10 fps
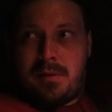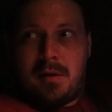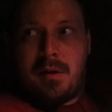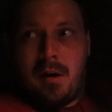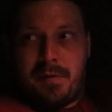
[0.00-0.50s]

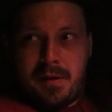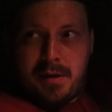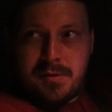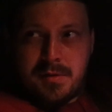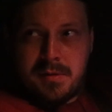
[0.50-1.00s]
Off of
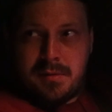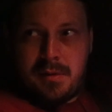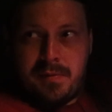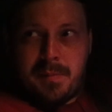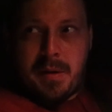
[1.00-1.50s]
nitrous,
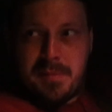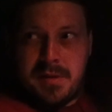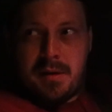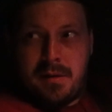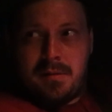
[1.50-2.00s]
if I'm not
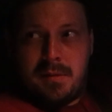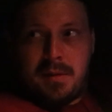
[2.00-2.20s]
mistaken.